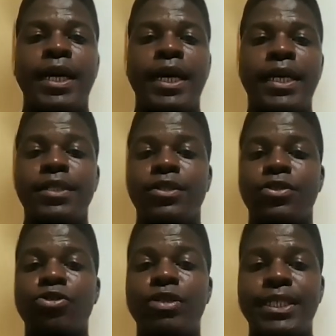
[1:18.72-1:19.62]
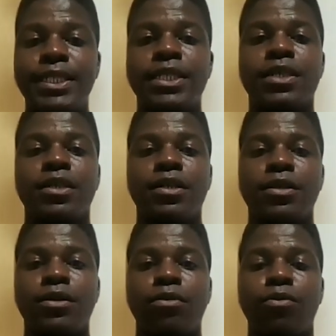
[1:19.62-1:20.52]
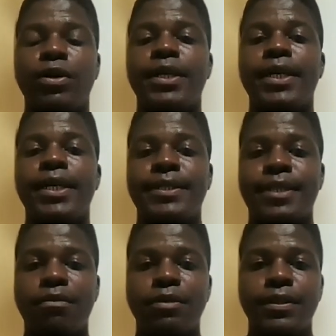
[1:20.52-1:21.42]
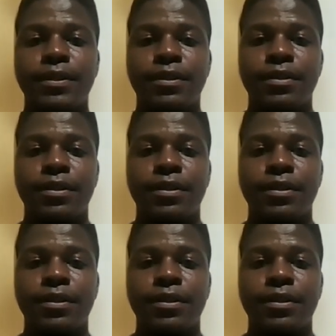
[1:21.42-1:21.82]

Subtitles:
and to critique what I examine.